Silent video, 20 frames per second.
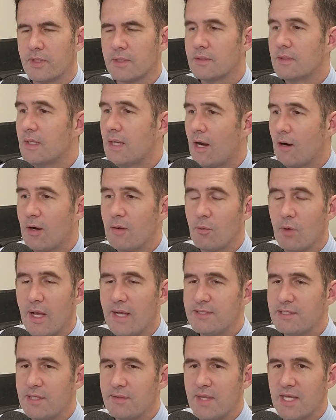Perfect. All right.
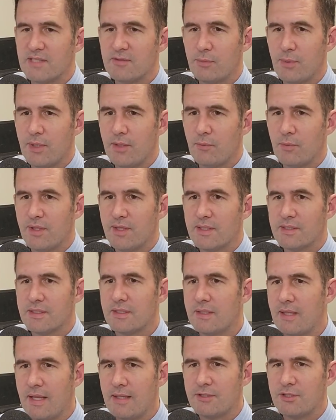Well, AJ, thanks for being with us
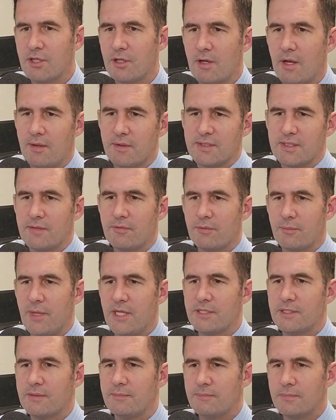and sharing all this
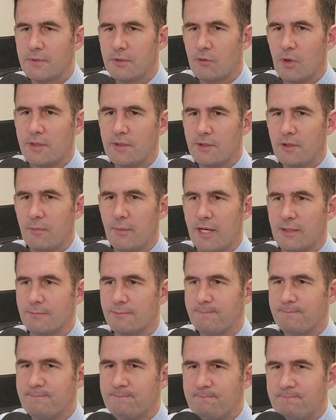information. Great to know about.
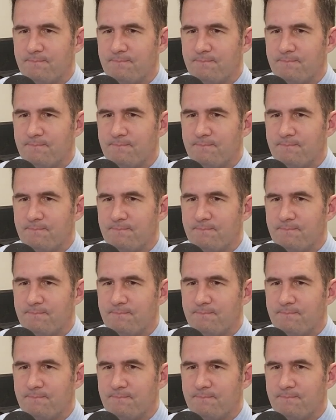